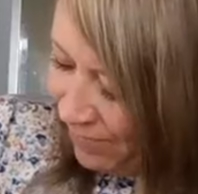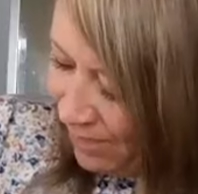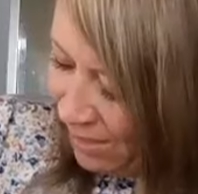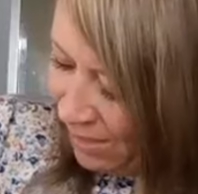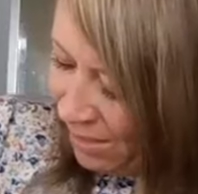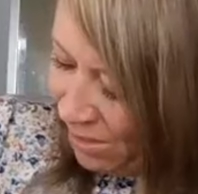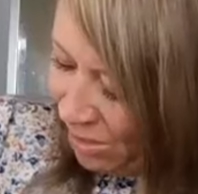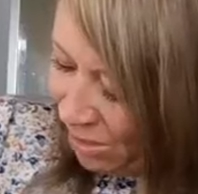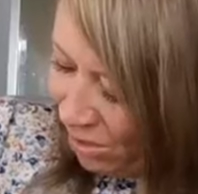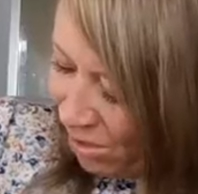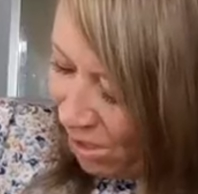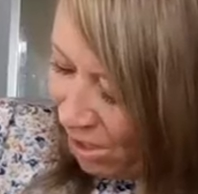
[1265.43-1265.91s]

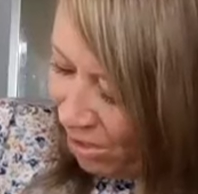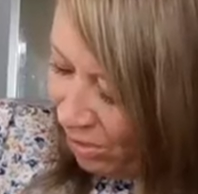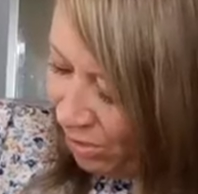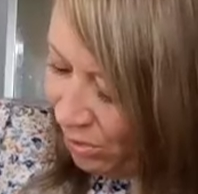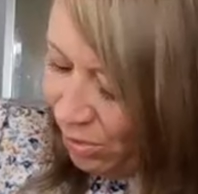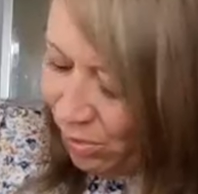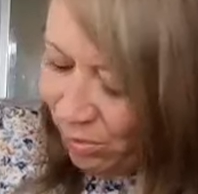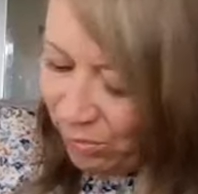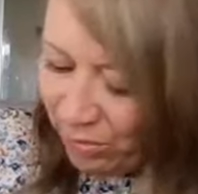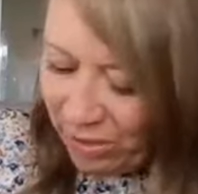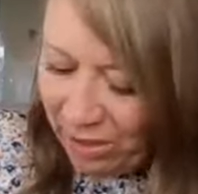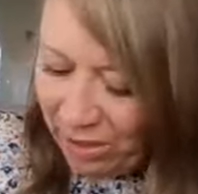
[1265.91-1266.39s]
They're
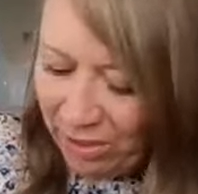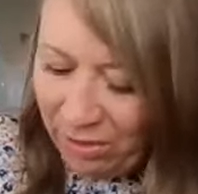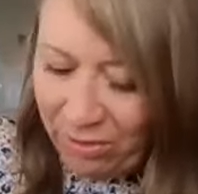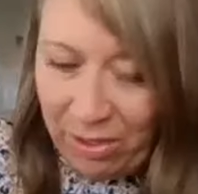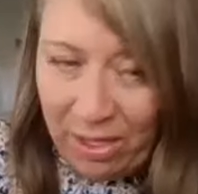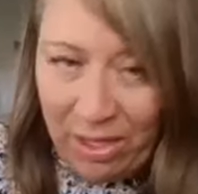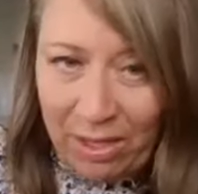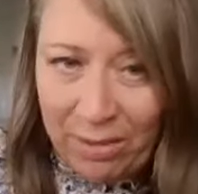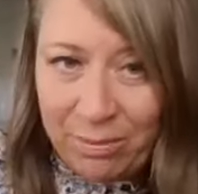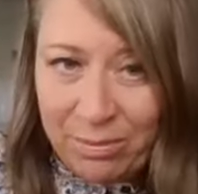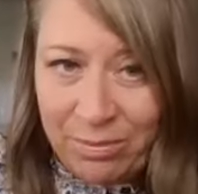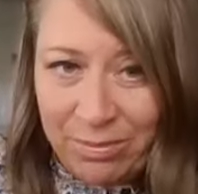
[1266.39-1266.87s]
also really
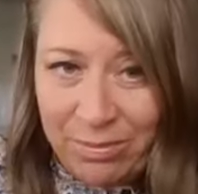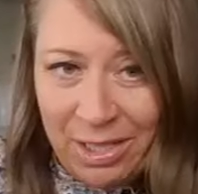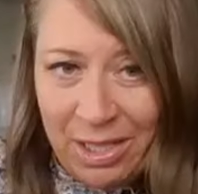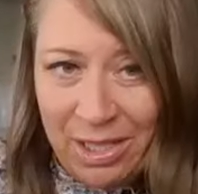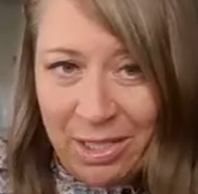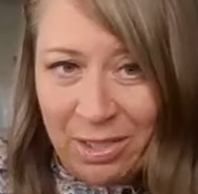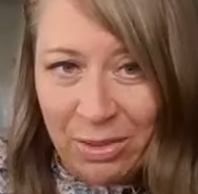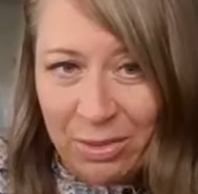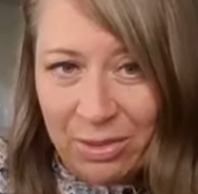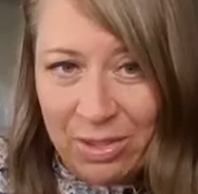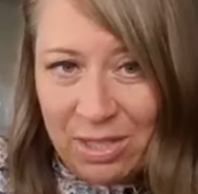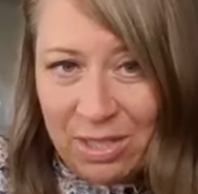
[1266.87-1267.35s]
great,
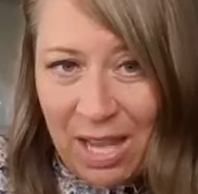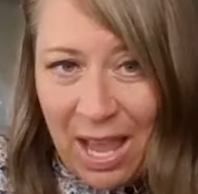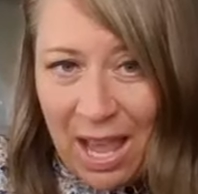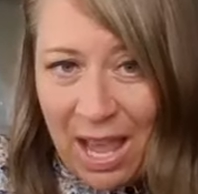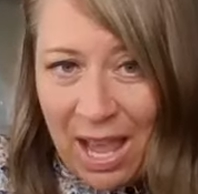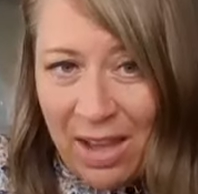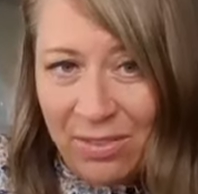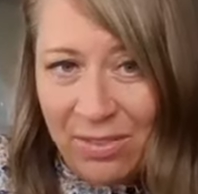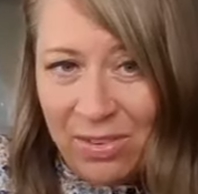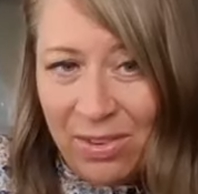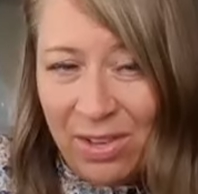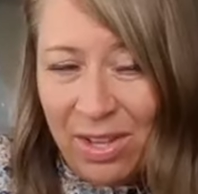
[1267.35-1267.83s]
you know, to
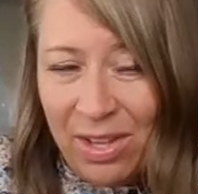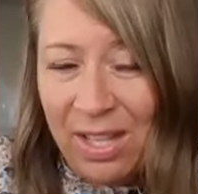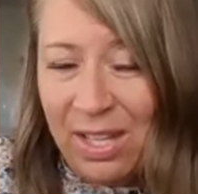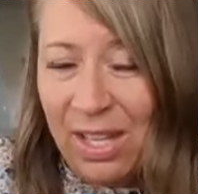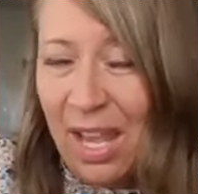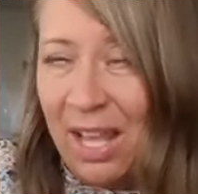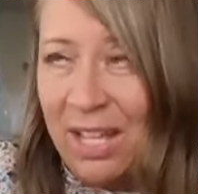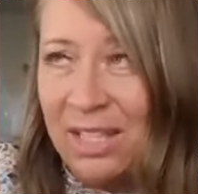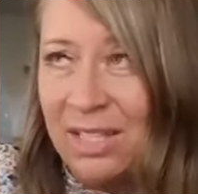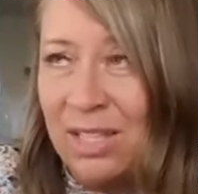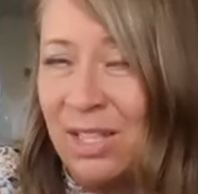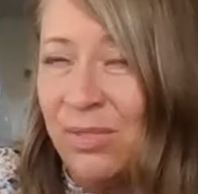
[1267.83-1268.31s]
have
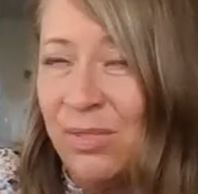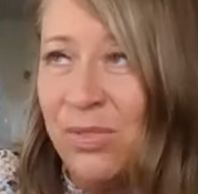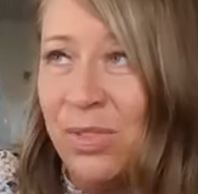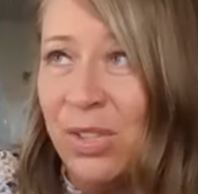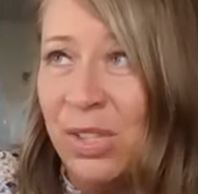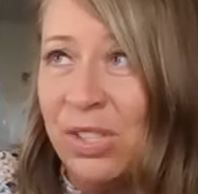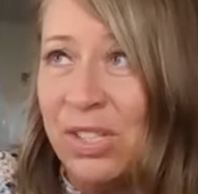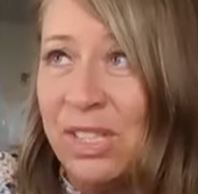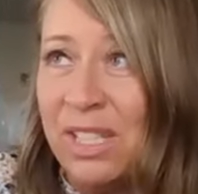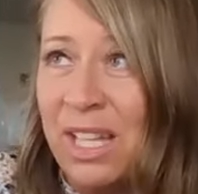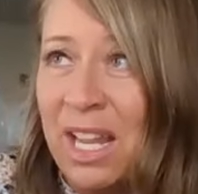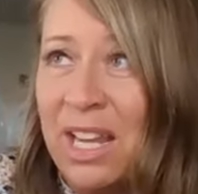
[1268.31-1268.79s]
as a
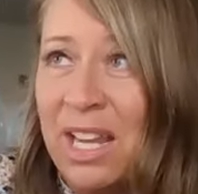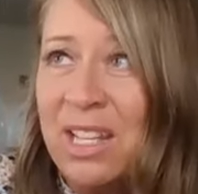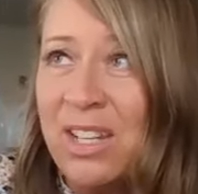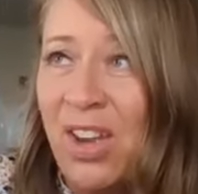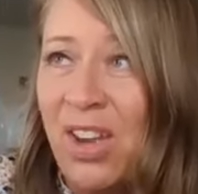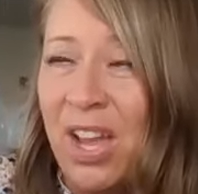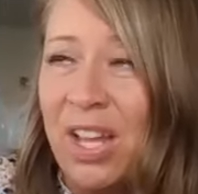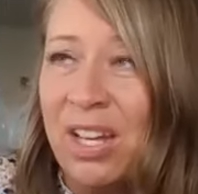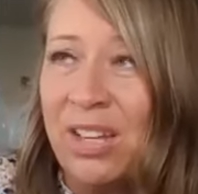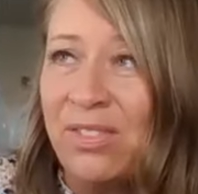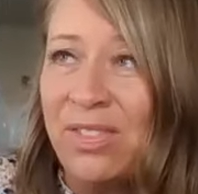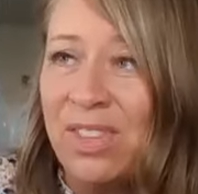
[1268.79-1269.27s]
first aid
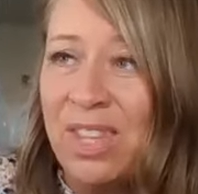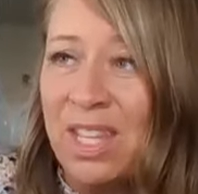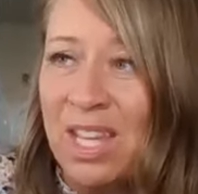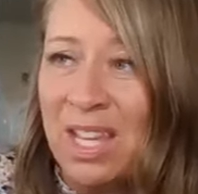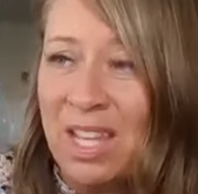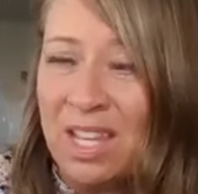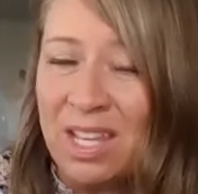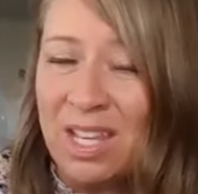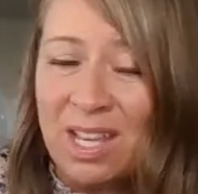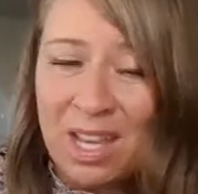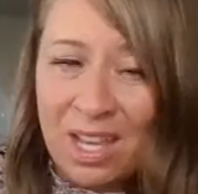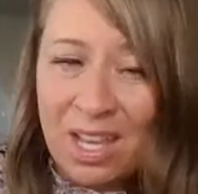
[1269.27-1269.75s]
kind of
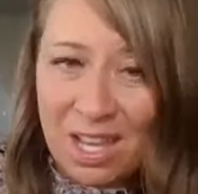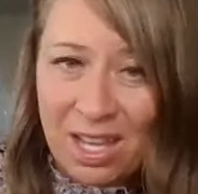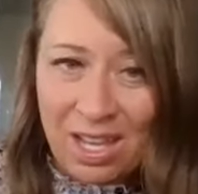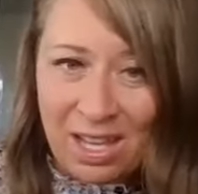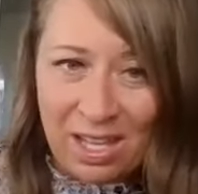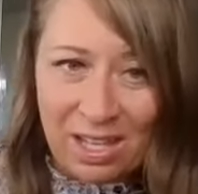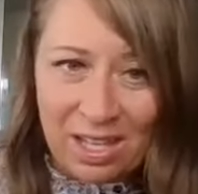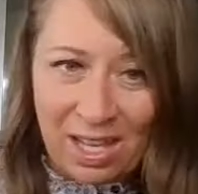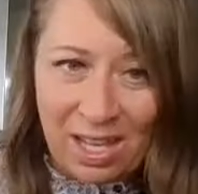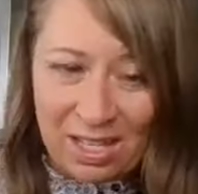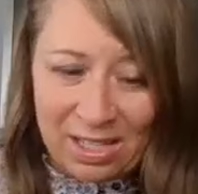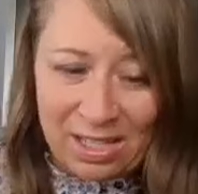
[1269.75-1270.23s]
thing
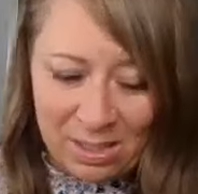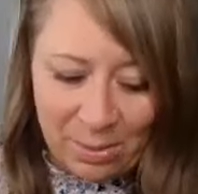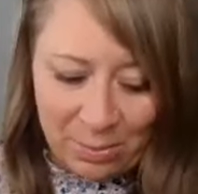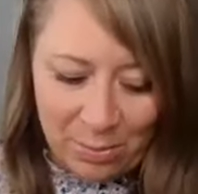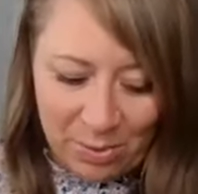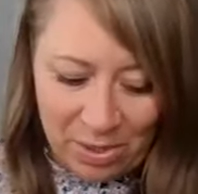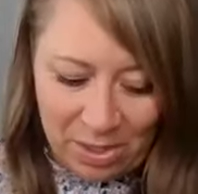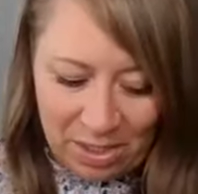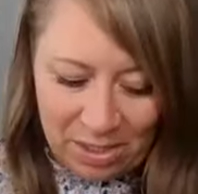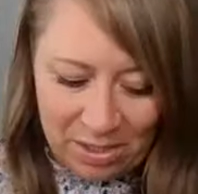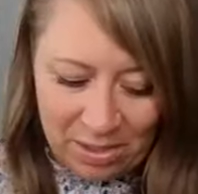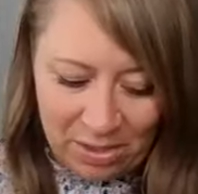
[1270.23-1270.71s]
in case
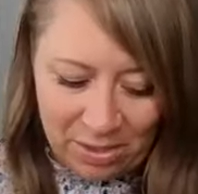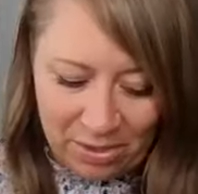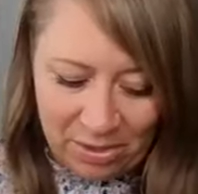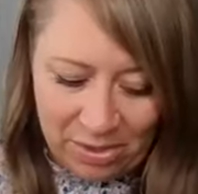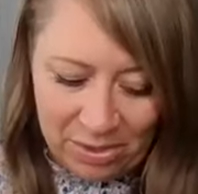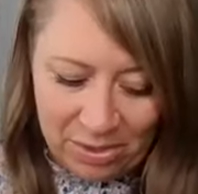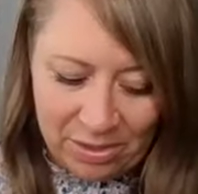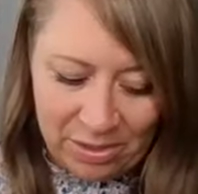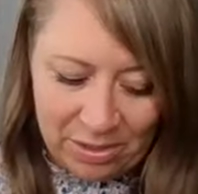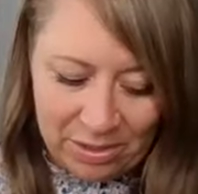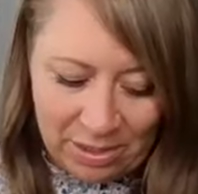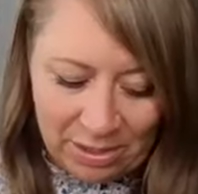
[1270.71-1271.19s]
someone gets
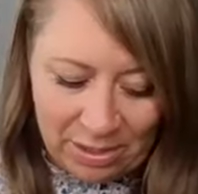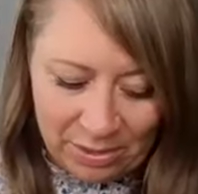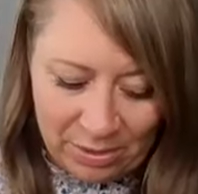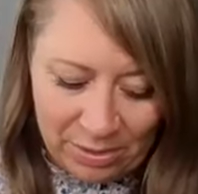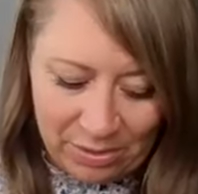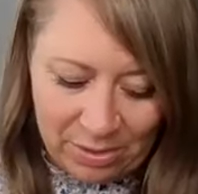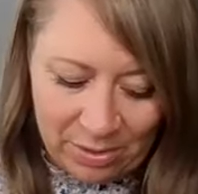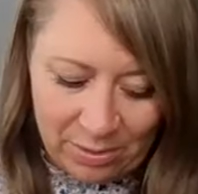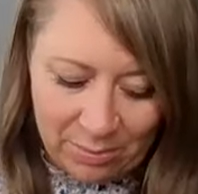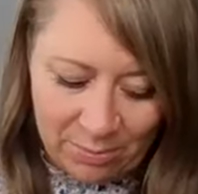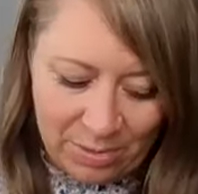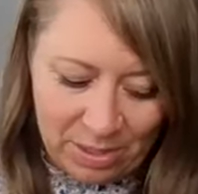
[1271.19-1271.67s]
hurt or sick
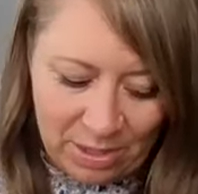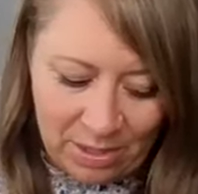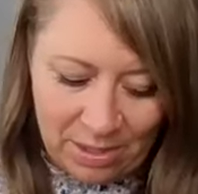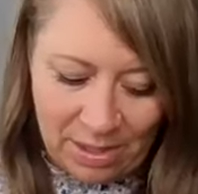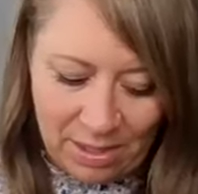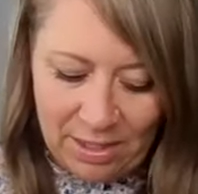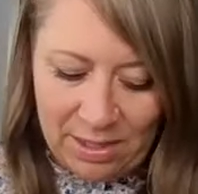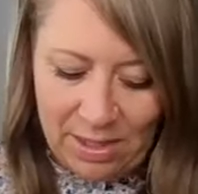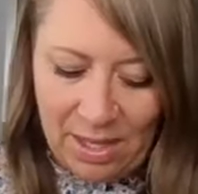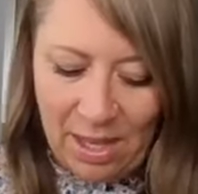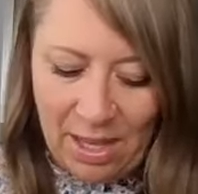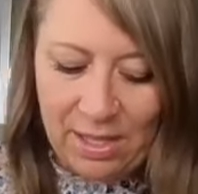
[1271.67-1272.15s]
or something
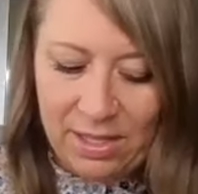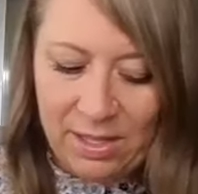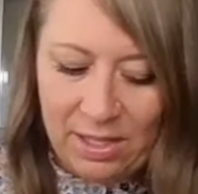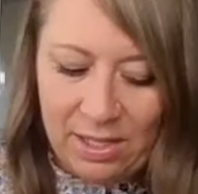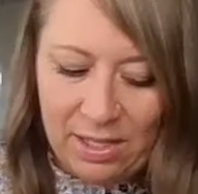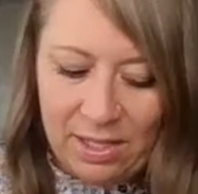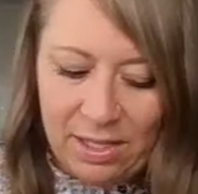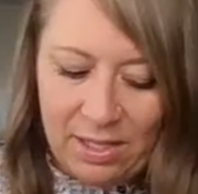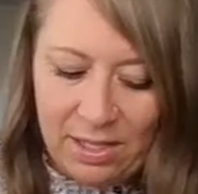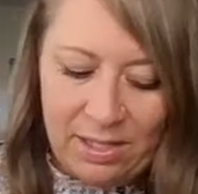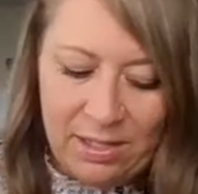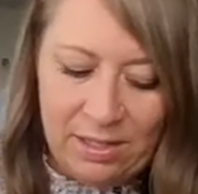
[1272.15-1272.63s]
like that.
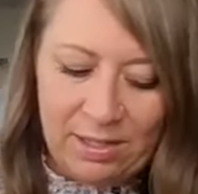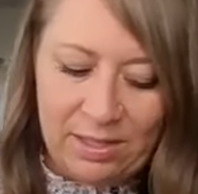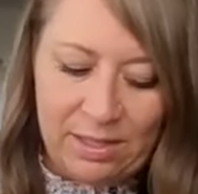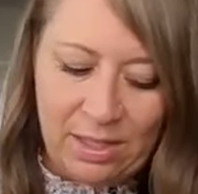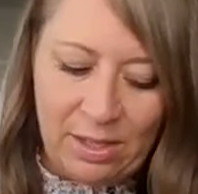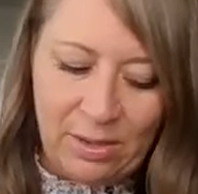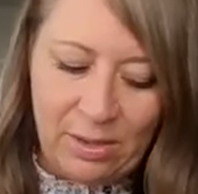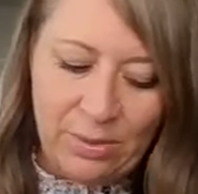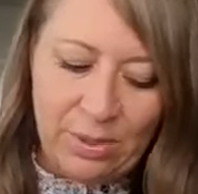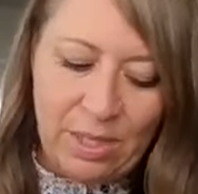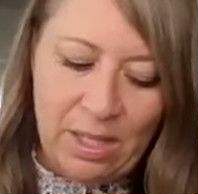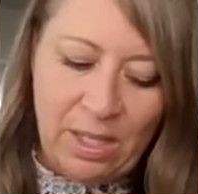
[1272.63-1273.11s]

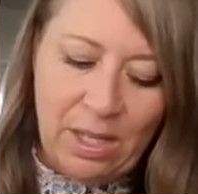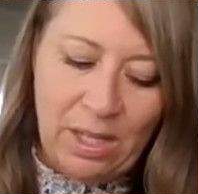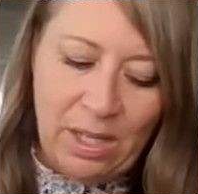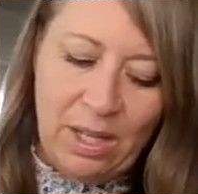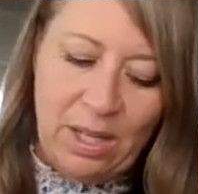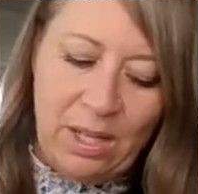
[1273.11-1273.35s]
So